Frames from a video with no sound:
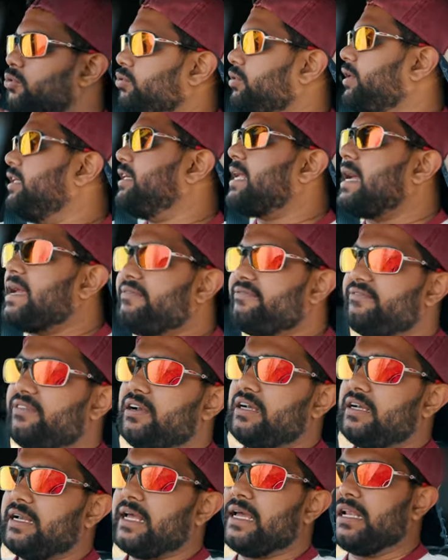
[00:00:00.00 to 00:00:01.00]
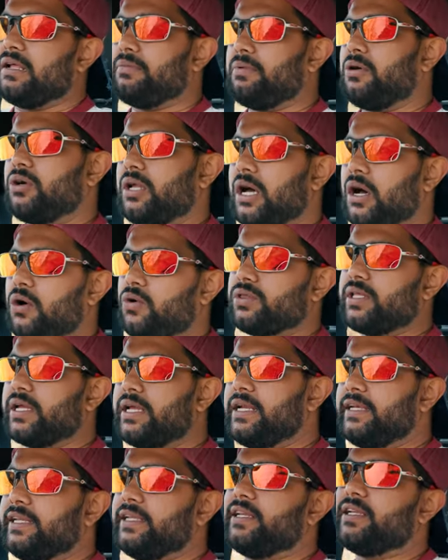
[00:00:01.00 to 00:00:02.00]
only time will tell about how the
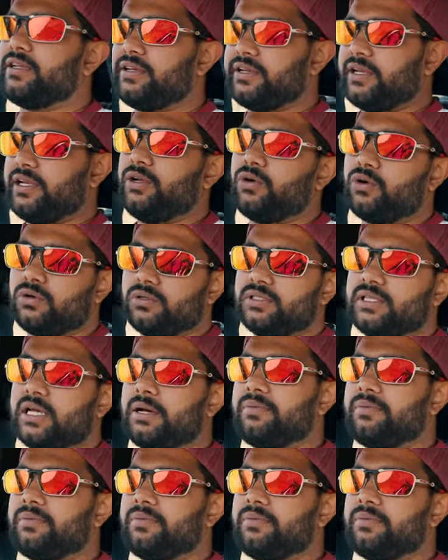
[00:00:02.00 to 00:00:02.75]
interior really holds